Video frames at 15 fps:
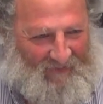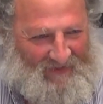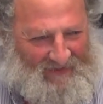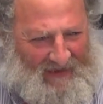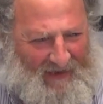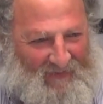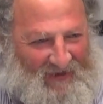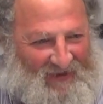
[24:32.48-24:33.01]

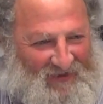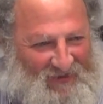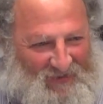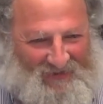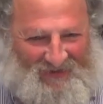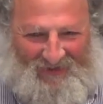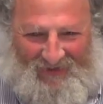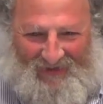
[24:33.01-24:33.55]
Simon &
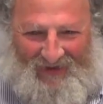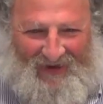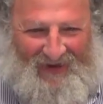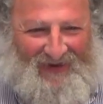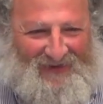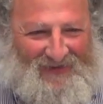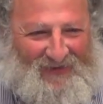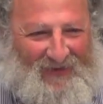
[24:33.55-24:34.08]
Schuster
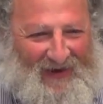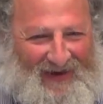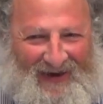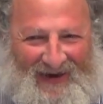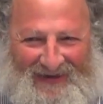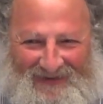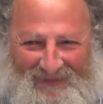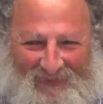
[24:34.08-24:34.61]
to write
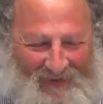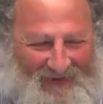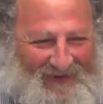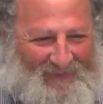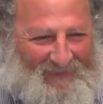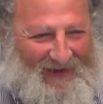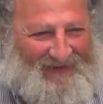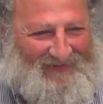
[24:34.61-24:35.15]
his book
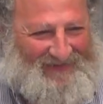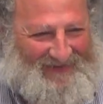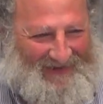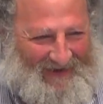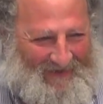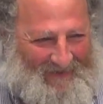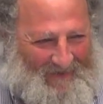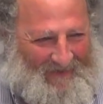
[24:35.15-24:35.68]
about
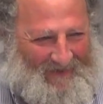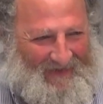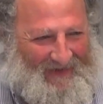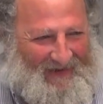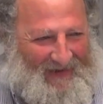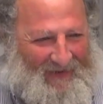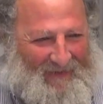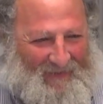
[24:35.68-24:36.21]

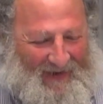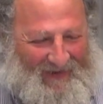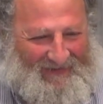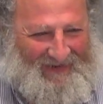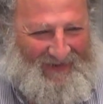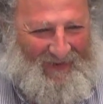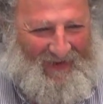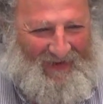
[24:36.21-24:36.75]

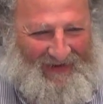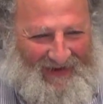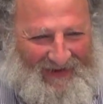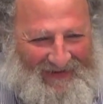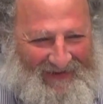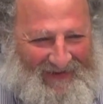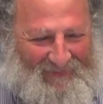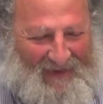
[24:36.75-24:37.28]
the
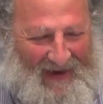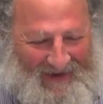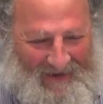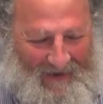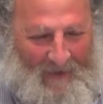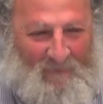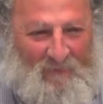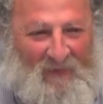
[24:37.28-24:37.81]
Orient and
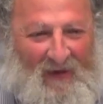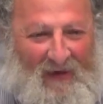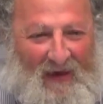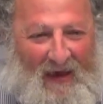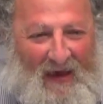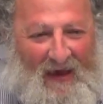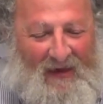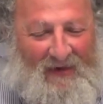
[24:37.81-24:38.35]
Mecca.
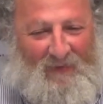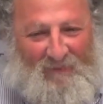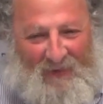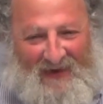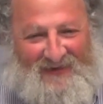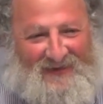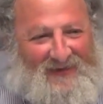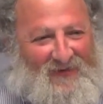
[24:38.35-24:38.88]
And
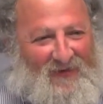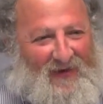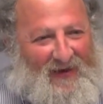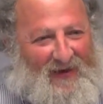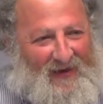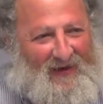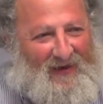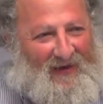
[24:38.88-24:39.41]
basically,
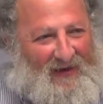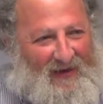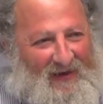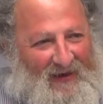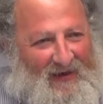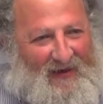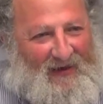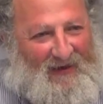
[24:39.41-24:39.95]

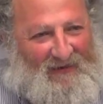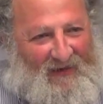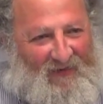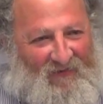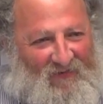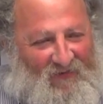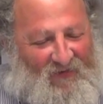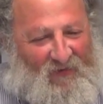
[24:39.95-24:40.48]
he
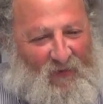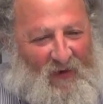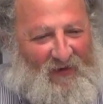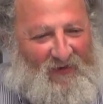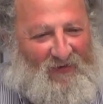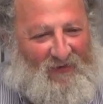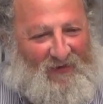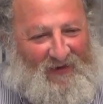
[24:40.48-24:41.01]
lived for
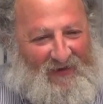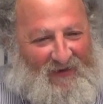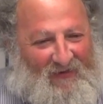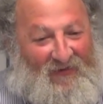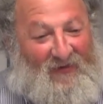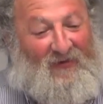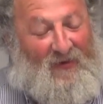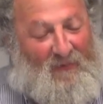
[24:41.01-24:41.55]
20, 30
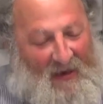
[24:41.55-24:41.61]
years in the